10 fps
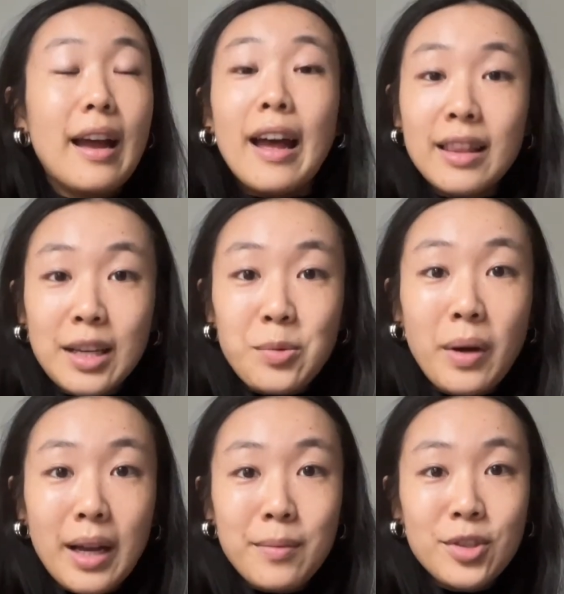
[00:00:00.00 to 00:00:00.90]
And that's
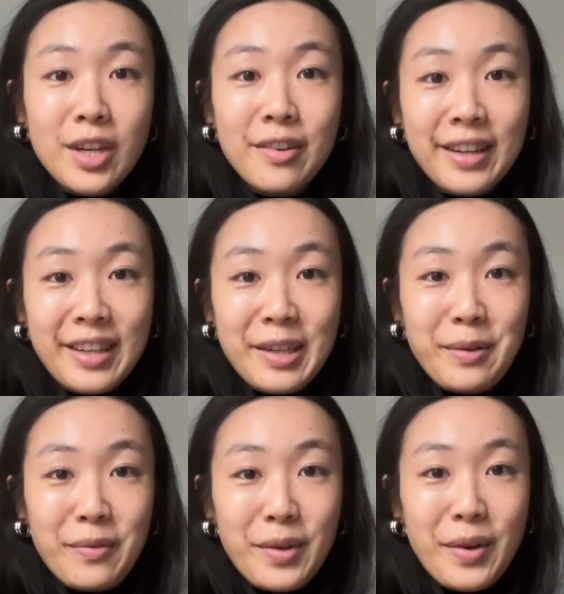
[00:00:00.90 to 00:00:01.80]
why I'm sharing here
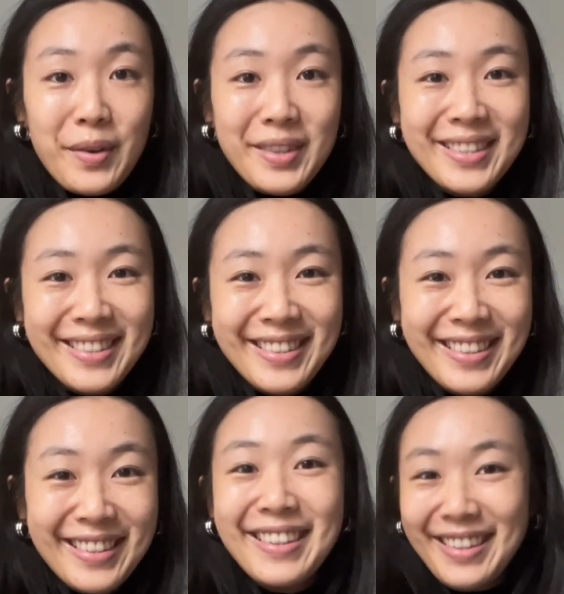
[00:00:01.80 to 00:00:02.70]
with you all.
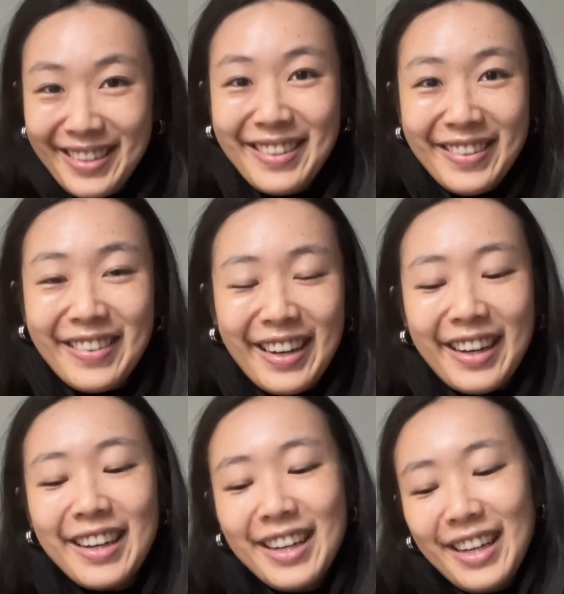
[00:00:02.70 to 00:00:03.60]

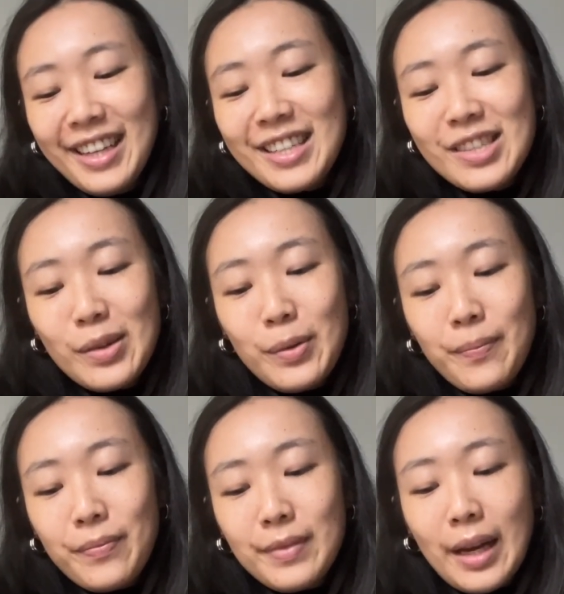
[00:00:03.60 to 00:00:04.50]
Okay, so
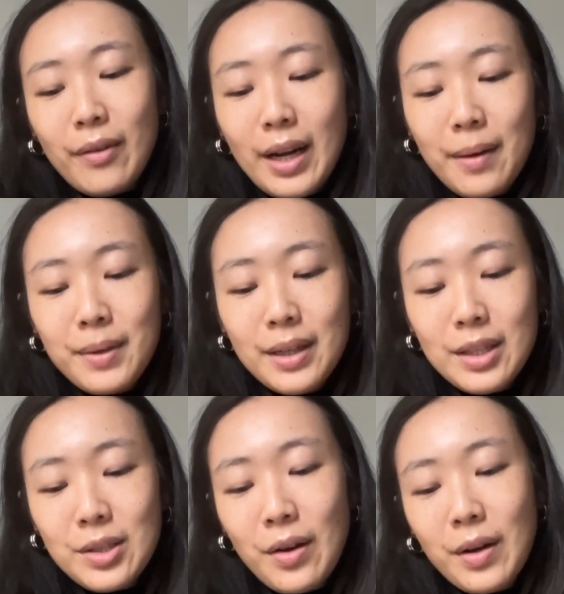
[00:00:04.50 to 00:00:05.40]
now I'm gonna
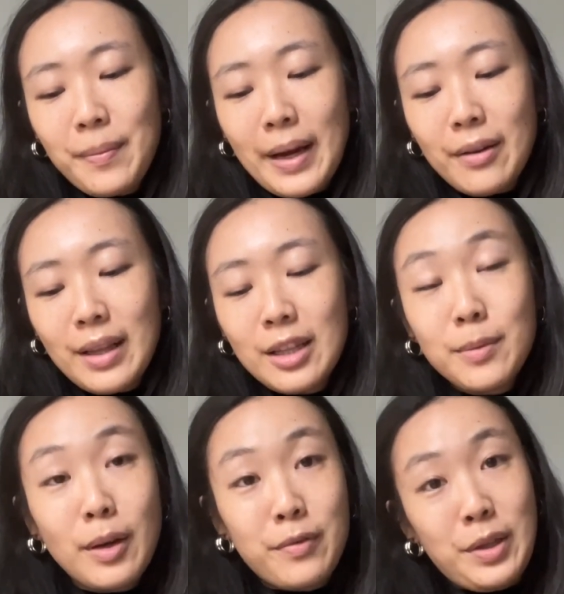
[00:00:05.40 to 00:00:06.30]
talk about a little
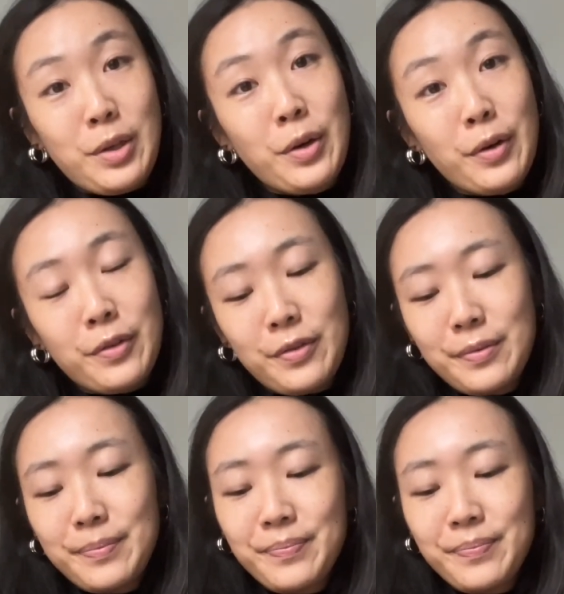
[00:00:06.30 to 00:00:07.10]
bit of the curve.